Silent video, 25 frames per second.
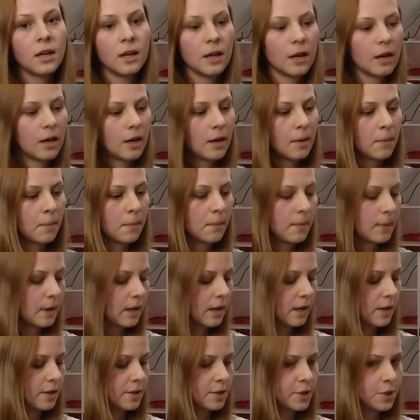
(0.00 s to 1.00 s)

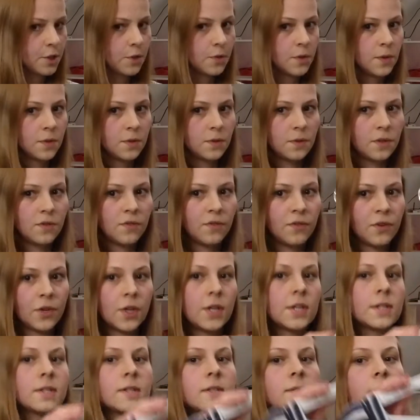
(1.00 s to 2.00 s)
I'll show it to you
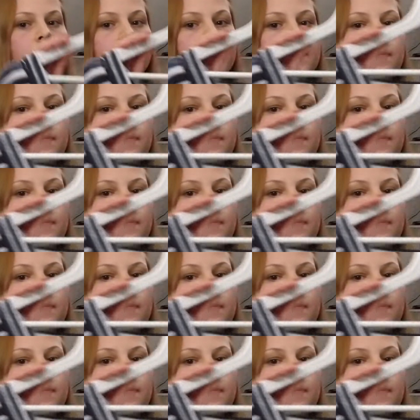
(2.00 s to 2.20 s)
first.